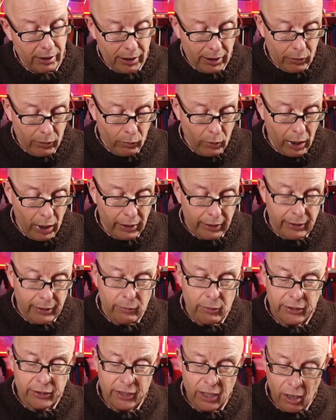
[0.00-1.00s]
Well,
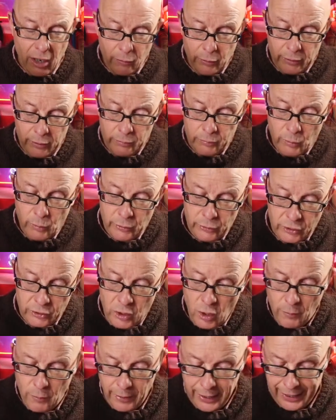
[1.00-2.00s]
we'll start. We'll
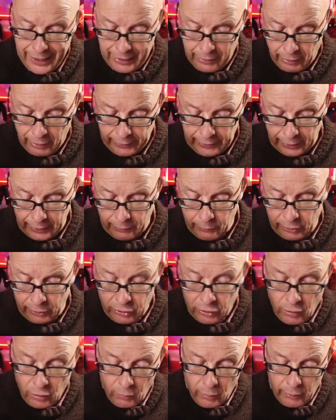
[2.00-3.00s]
stop here. I think we'll
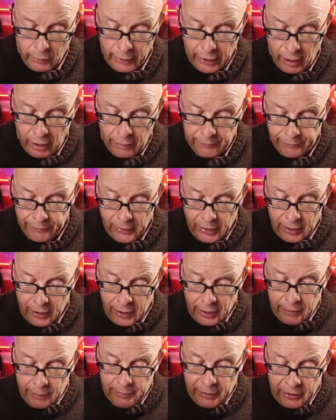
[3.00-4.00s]
stop where we are,
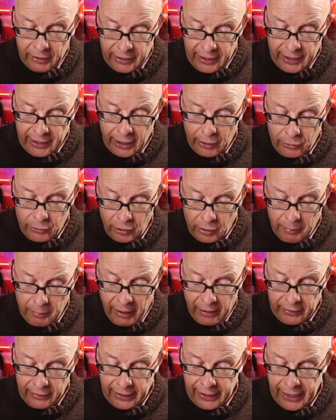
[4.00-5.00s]
because he goes on
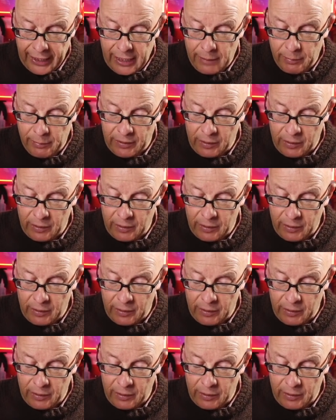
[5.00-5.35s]
about the keep is the